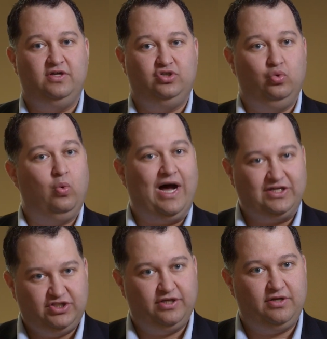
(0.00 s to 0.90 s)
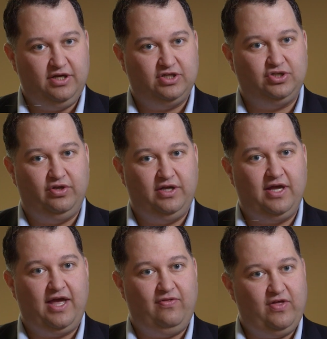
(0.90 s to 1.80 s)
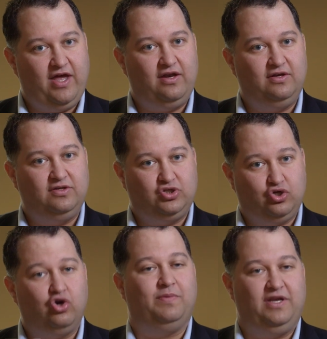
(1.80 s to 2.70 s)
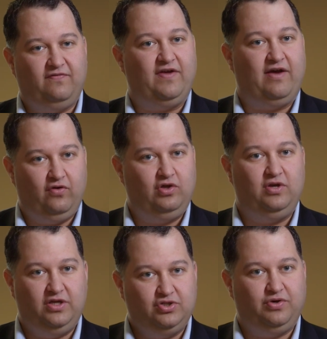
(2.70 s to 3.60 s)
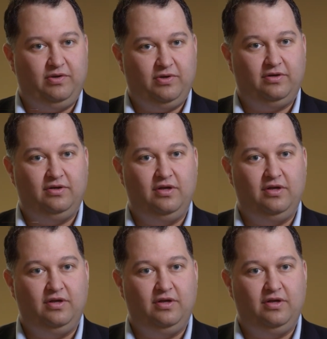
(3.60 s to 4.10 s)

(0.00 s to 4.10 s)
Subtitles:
to watch it initially and then determine if ever you need treatment.